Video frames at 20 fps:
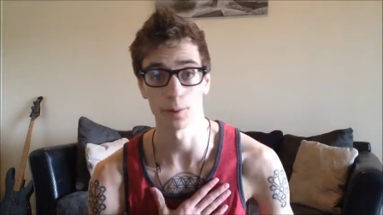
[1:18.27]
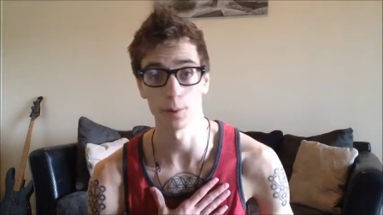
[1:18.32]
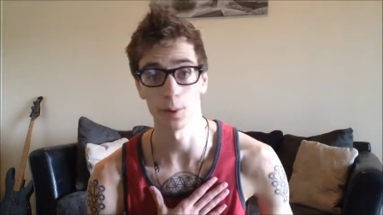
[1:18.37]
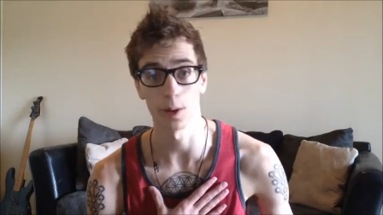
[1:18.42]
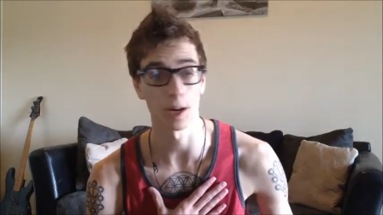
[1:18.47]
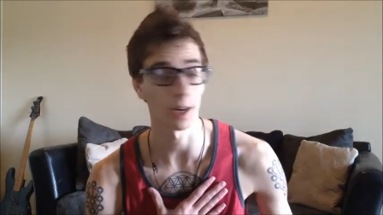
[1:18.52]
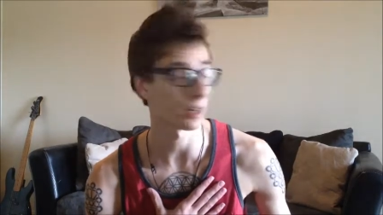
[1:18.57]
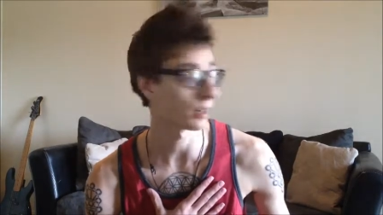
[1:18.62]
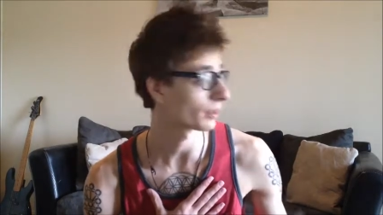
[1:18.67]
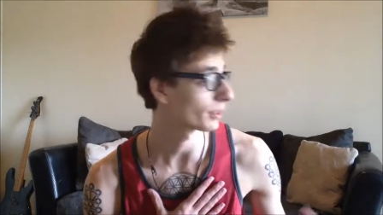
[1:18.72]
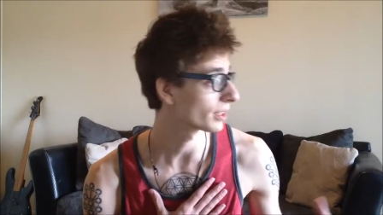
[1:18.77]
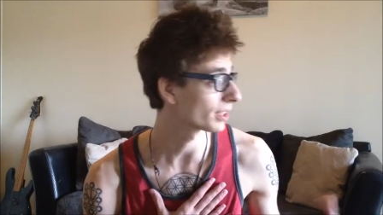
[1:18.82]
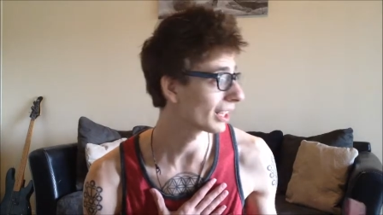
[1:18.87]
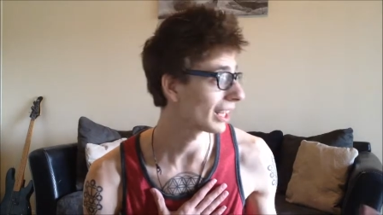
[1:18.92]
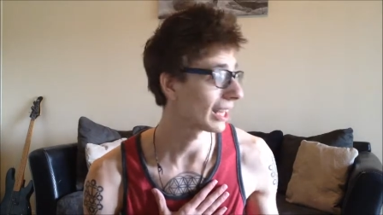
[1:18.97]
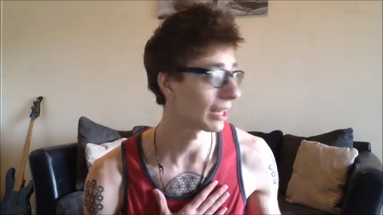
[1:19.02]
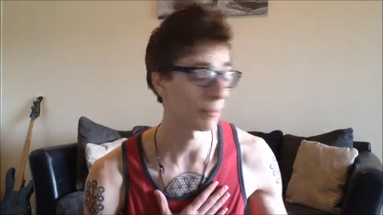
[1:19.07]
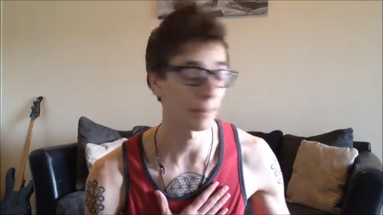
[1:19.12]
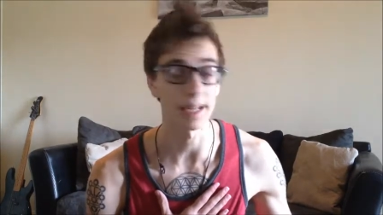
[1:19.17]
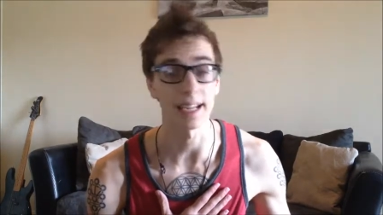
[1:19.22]
who are
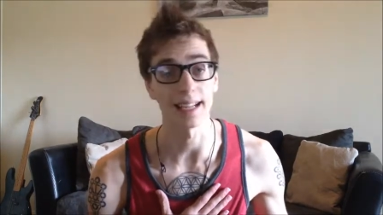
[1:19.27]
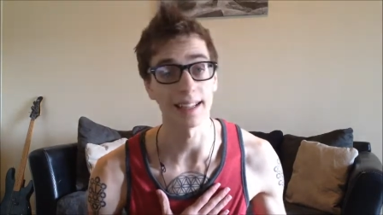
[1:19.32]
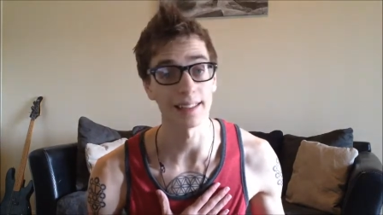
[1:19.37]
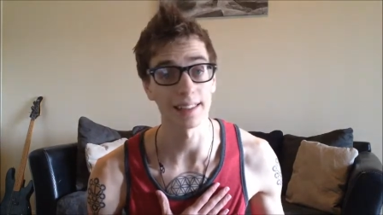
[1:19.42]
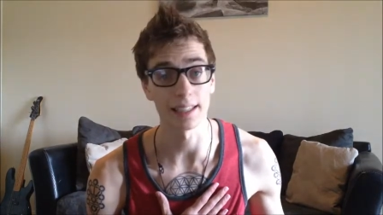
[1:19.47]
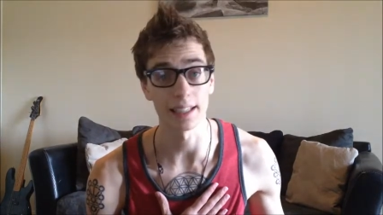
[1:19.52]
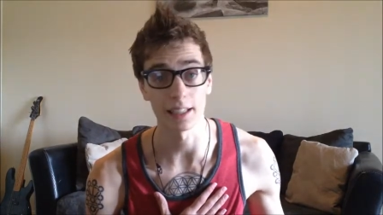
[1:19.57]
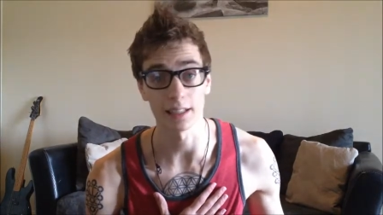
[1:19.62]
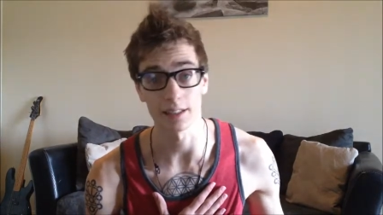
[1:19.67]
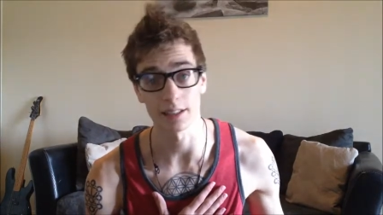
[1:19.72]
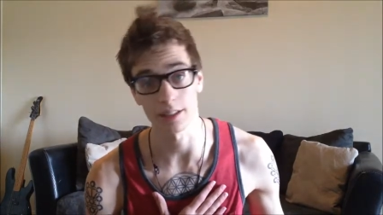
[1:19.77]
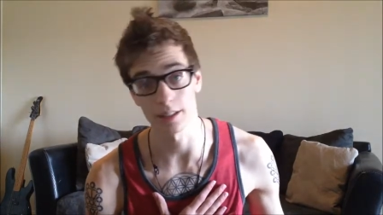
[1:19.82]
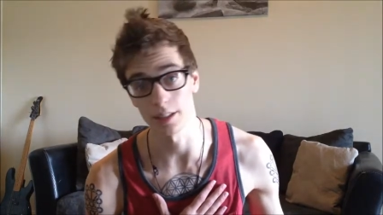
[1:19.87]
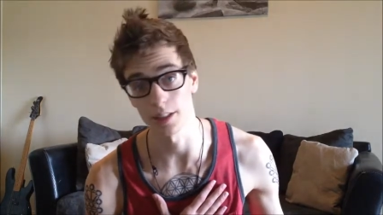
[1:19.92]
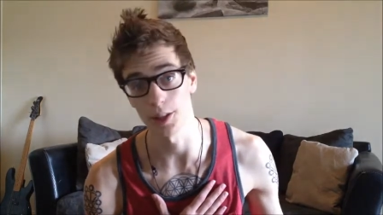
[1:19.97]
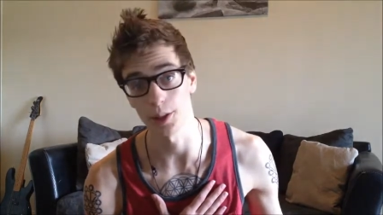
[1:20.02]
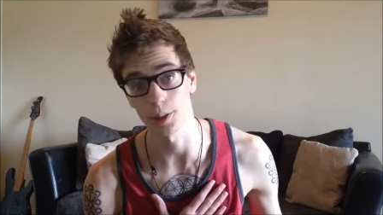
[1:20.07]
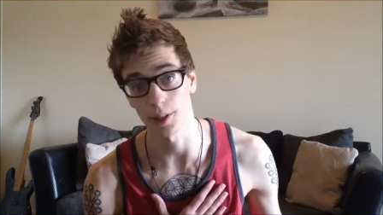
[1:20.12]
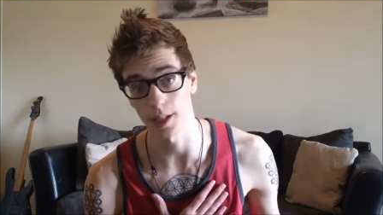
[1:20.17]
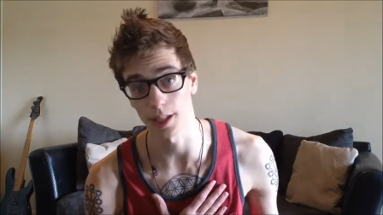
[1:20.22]
saying mean things to
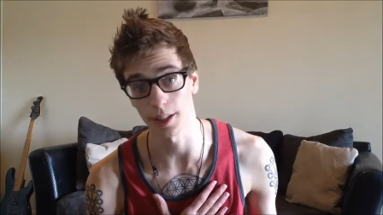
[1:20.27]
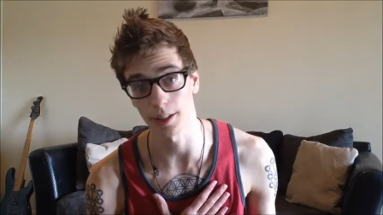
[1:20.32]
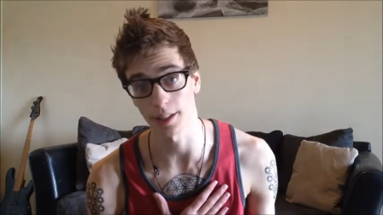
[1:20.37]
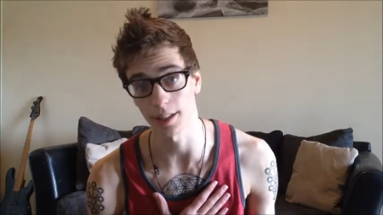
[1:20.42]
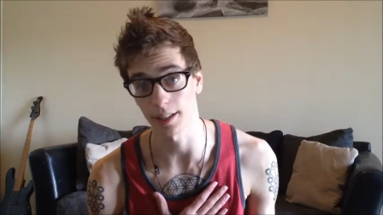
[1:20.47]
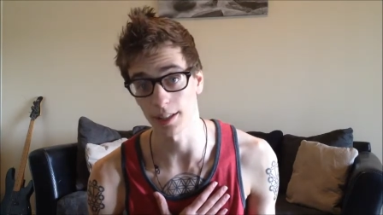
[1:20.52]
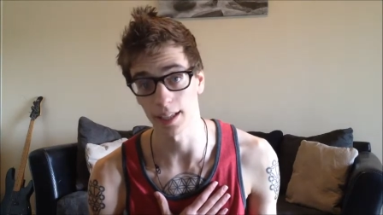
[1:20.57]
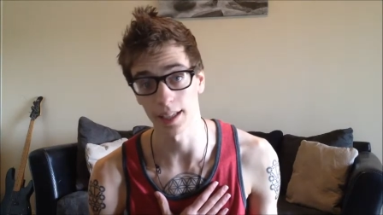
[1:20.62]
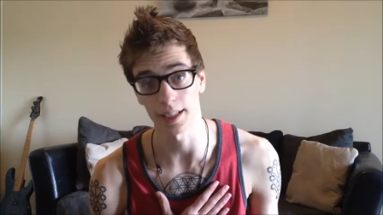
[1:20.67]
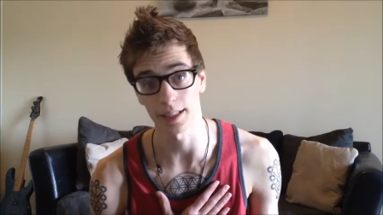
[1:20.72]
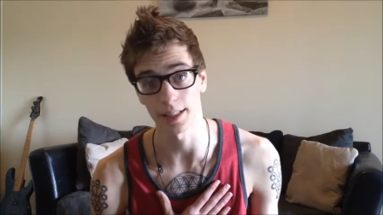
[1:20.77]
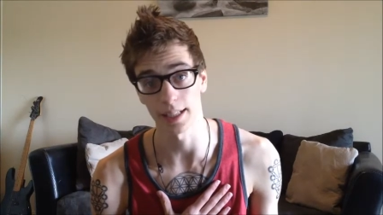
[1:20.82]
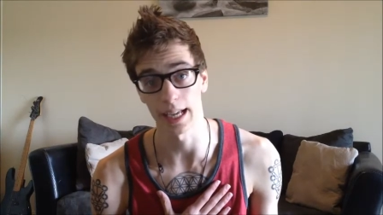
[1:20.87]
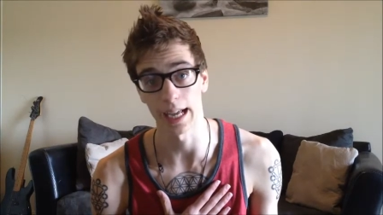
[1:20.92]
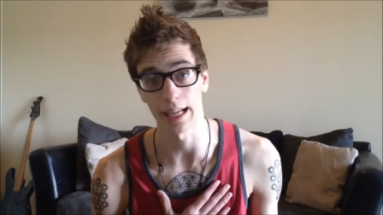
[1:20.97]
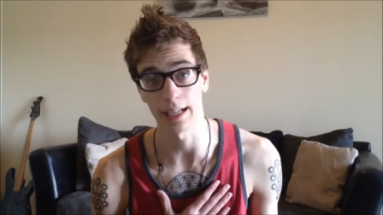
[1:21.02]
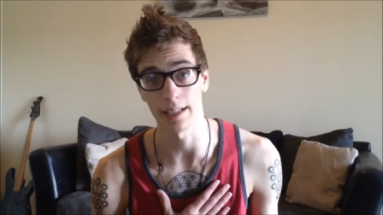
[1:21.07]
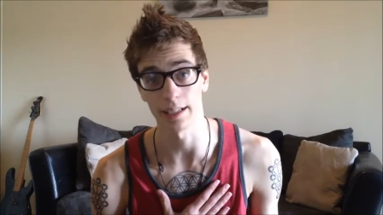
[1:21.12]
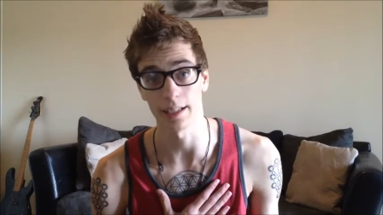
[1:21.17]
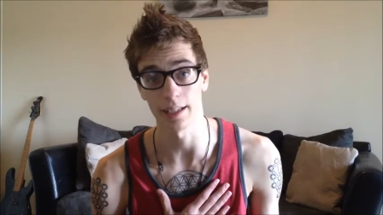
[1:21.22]
you or anything like
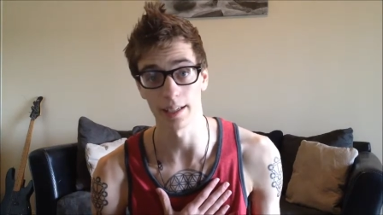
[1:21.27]
that